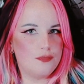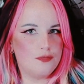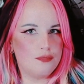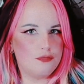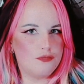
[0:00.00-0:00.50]

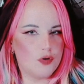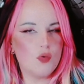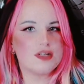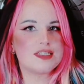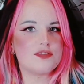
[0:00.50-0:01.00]

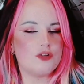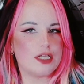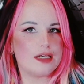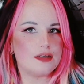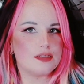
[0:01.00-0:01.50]

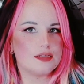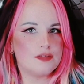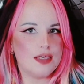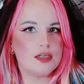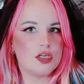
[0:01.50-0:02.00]
forcefully
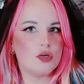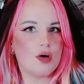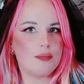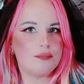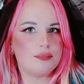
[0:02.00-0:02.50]
take you
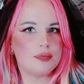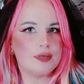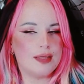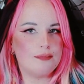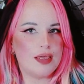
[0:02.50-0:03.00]
up
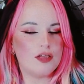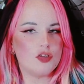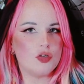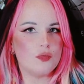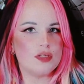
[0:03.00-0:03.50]
and
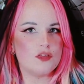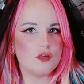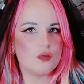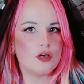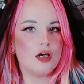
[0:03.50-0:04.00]
make you
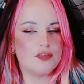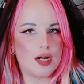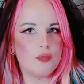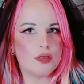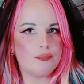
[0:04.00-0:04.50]
into a Draug.